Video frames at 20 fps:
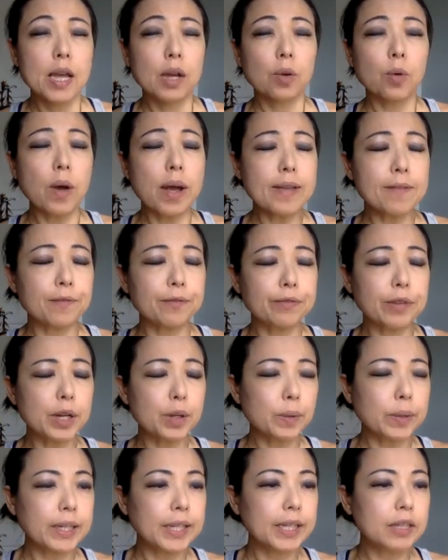quite
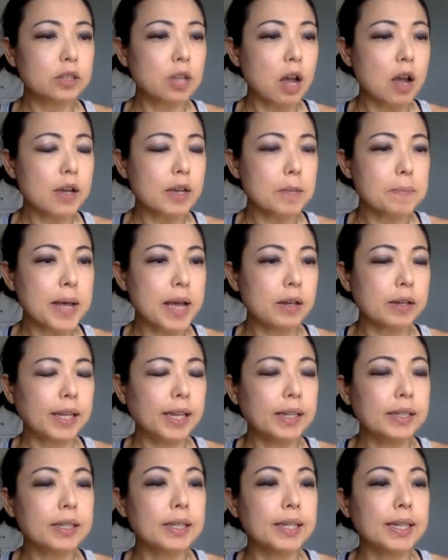frequently talked about
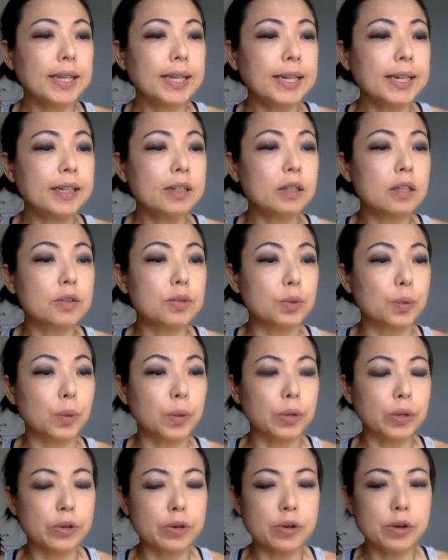in the eating
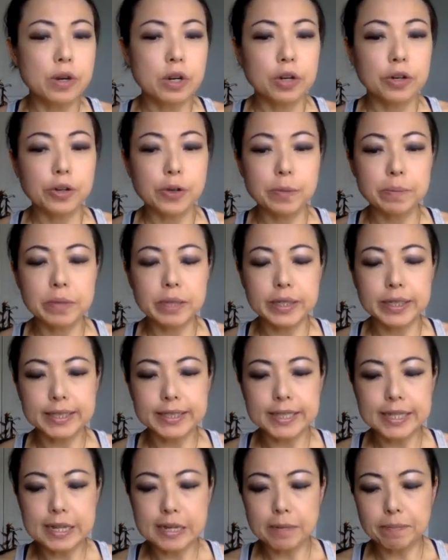disorder
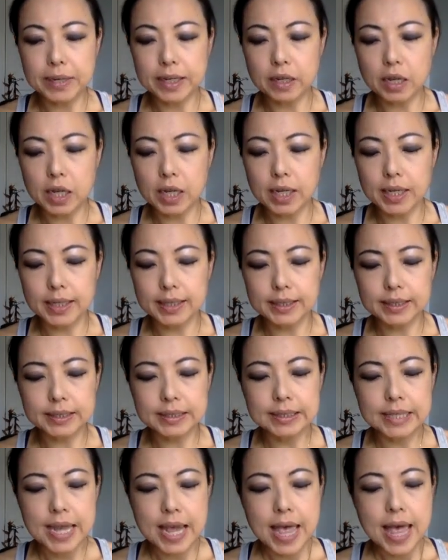community because
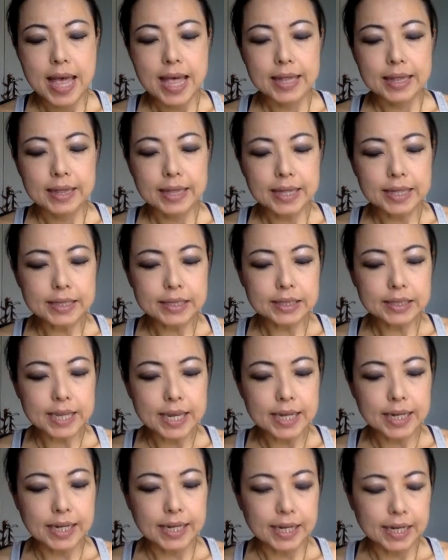this
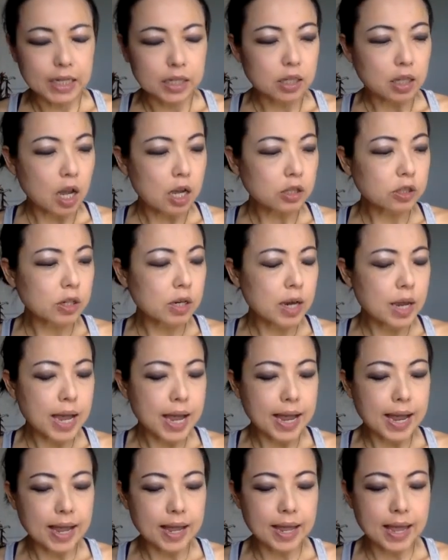study, Dr.
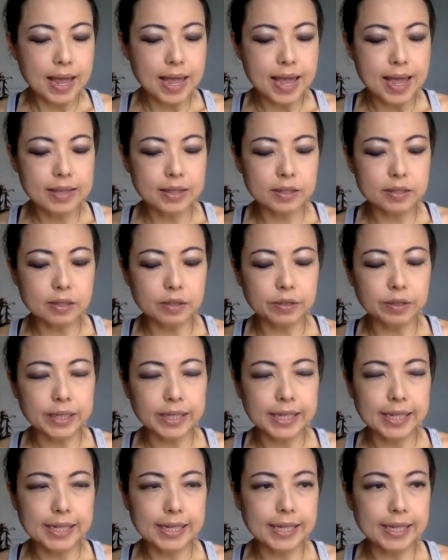Hansel
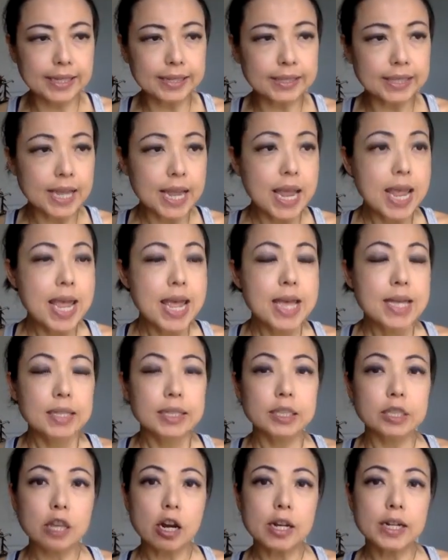Keys
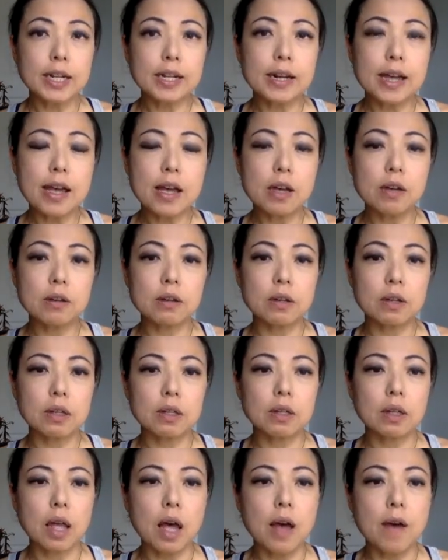started out
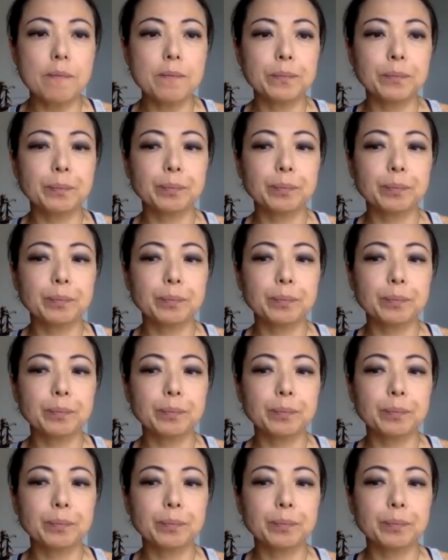on